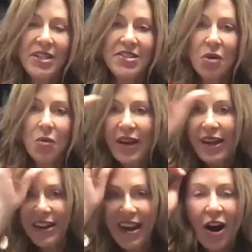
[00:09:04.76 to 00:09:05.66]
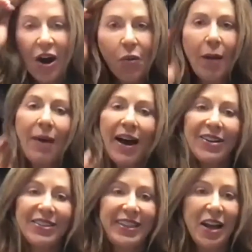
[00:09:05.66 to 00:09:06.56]
So we know what
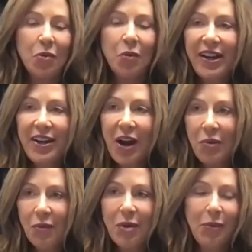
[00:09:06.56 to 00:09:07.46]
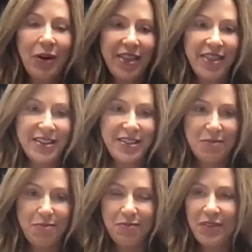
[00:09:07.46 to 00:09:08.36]
buyers like. We know when we put this,
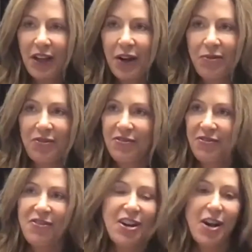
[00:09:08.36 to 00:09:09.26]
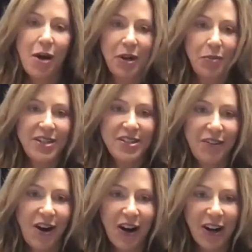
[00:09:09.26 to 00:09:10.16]
you know, phenomenal piece
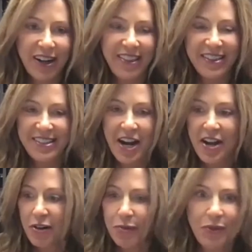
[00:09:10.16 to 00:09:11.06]
of art in this dining room,